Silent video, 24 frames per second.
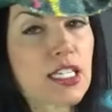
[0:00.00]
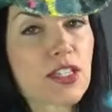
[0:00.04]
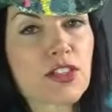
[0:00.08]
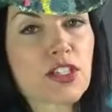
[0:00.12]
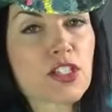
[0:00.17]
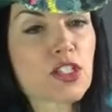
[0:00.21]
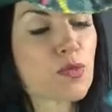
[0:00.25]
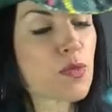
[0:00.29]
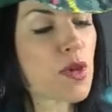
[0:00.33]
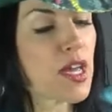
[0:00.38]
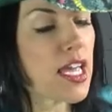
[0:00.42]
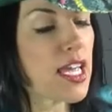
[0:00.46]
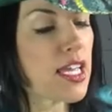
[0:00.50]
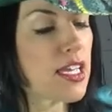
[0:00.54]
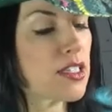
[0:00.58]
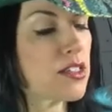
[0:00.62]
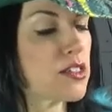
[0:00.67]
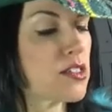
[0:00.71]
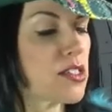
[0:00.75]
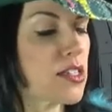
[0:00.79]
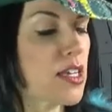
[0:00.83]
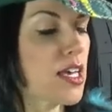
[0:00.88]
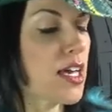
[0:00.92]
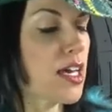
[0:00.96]
This
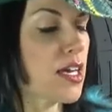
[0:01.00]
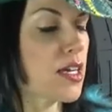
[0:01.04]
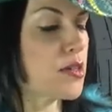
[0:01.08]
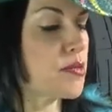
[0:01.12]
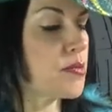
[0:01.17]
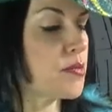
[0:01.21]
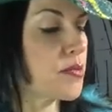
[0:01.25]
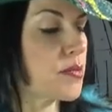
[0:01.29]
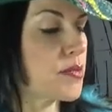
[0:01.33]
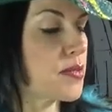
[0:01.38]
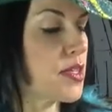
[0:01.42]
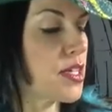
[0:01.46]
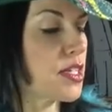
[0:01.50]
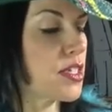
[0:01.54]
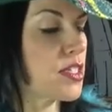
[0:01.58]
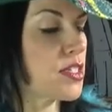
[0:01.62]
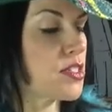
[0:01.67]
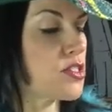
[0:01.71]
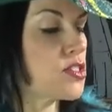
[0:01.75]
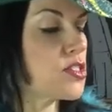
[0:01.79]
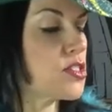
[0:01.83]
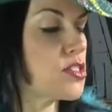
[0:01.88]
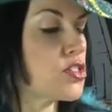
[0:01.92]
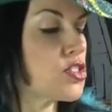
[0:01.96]
paint
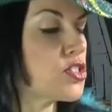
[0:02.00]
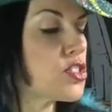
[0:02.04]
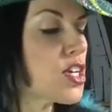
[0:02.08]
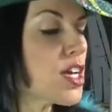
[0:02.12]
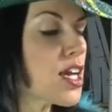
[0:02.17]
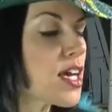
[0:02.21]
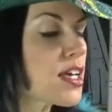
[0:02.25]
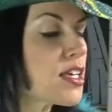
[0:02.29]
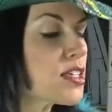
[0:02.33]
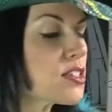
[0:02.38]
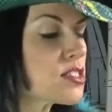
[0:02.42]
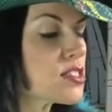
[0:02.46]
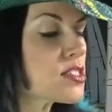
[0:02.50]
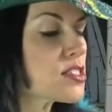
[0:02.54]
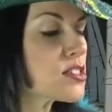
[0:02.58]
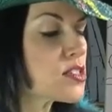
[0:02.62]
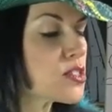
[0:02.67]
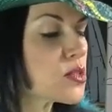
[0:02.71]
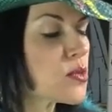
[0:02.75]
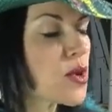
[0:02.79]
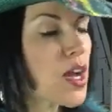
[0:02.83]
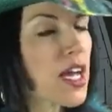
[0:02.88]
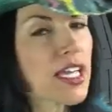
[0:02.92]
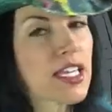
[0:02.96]
is just
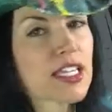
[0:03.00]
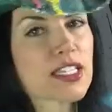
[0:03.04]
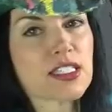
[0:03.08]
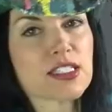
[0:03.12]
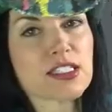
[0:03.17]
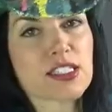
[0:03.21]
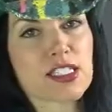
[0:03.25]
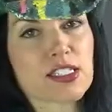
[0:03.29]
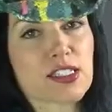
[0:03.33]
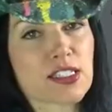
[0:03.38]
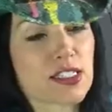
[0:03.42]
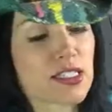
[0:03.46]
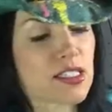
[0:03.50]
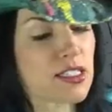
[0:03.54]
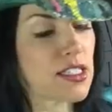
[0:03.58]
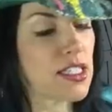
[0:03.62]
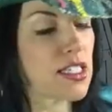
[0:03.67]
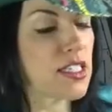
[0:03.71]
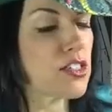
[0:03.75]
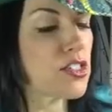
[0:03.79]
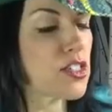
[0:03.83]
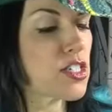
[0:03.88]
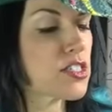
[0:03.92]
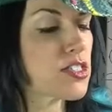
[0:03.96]
the right
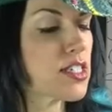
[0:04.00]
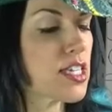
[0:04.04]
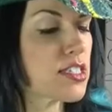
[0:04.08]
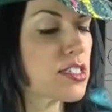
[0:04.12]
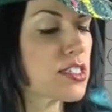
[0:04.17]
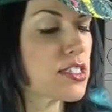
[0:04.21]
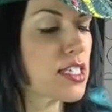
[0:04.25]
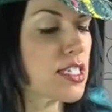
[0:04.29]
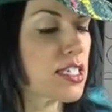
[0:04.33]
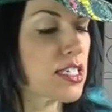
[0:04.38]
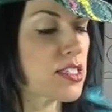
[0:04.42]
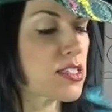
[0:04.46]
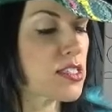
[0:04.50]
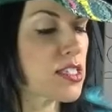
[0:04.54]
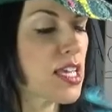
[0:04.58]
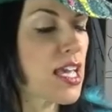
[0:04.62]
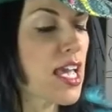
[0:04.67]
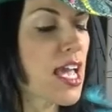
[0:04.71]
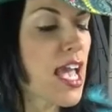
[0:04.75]
consistency, just as it is.